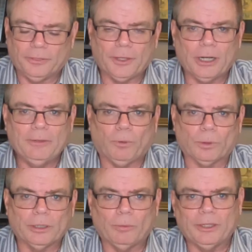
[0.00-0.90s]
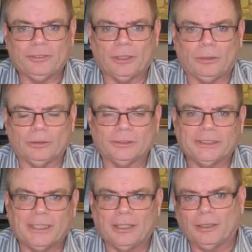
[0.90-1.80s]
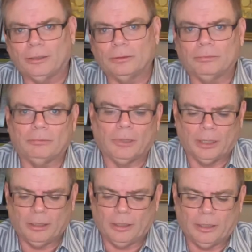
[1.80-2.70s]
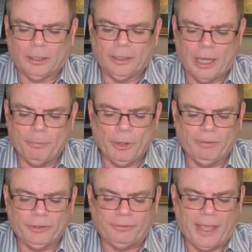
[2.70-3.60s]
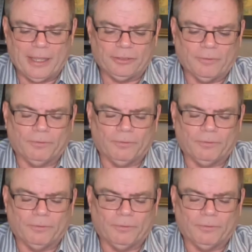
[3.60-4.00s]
34 that went sold. So not moving as fast